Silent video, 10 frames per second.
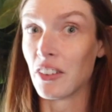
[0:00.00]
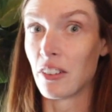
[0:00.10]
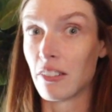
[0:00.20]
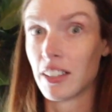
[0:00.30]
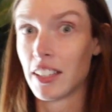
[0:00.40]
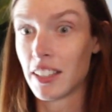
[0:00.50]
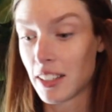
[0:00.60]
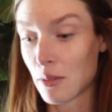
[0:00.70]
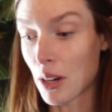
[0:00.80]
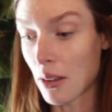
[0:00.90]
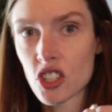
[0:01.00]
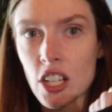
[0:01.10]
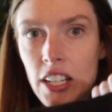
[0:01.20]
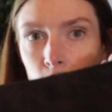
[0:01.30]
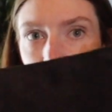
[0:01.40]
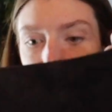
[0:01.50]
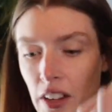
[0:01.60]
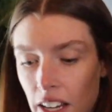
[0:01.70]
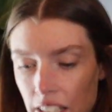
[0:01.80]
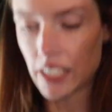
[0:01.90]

to make it a brand deal. Oh, should I try to find